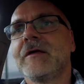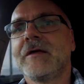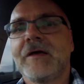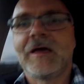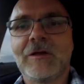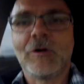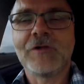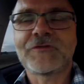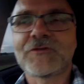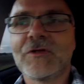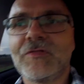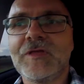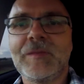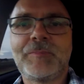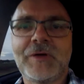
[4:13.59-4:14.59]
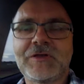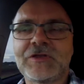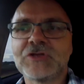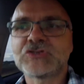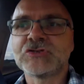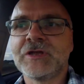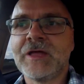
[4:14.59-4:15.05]
And also the
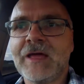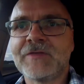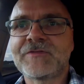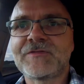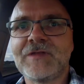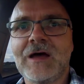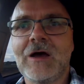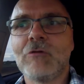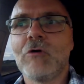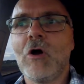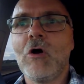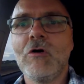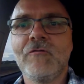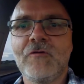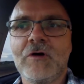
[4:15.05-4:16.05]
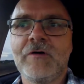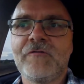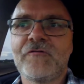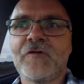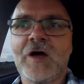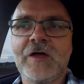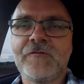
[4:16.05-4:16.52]
petition has now over
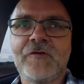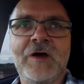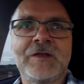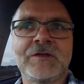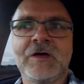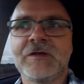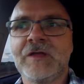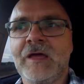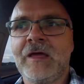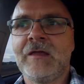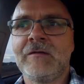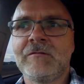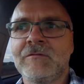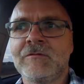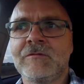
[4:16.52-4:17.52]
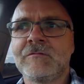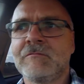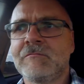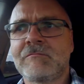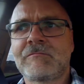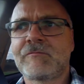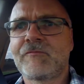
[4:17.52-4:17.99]

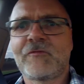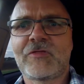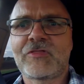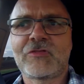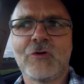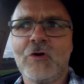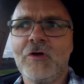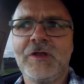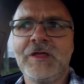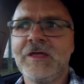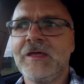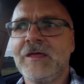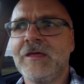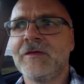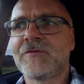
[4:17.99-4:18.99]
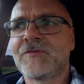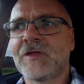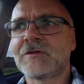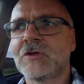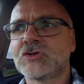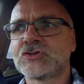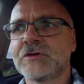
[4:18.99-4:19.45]
530
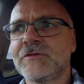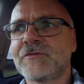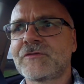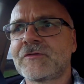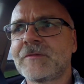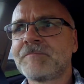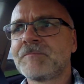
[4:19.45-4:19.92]
signatures.